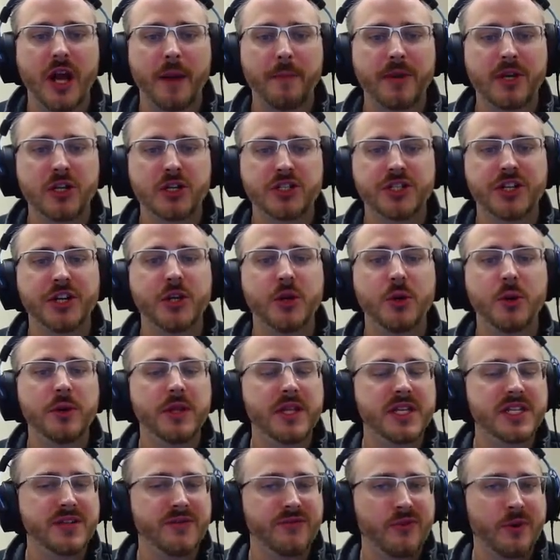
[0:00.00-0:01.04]
I'm going to show you
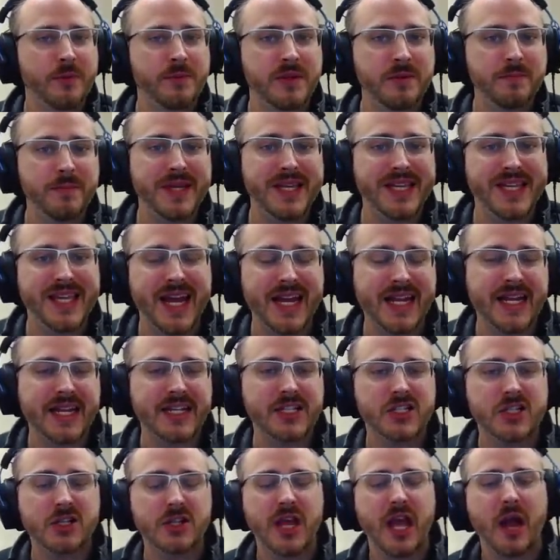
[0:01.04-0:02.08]
this from the
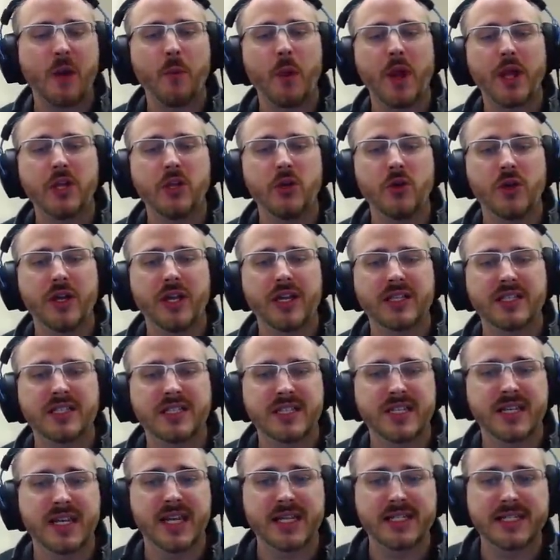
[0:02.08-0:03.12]
beginning so that way you can
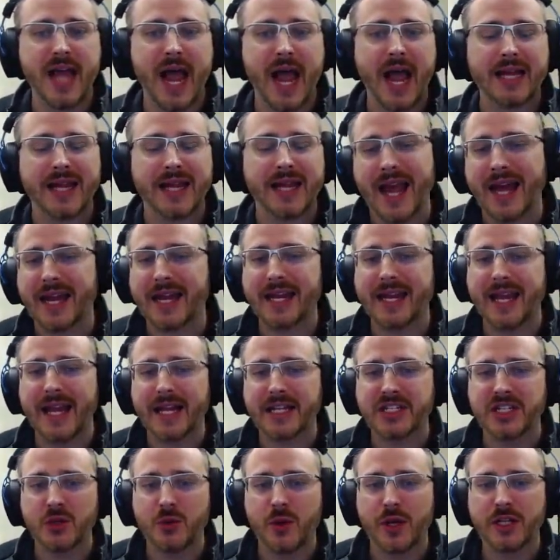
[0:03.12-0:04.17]
see exactly how to
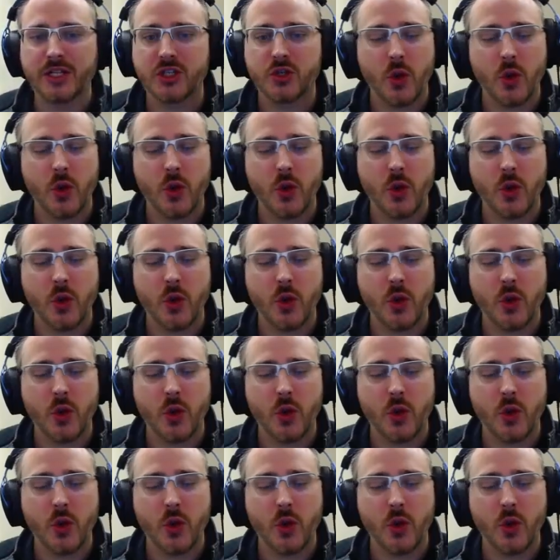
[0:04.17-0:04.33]
get to it.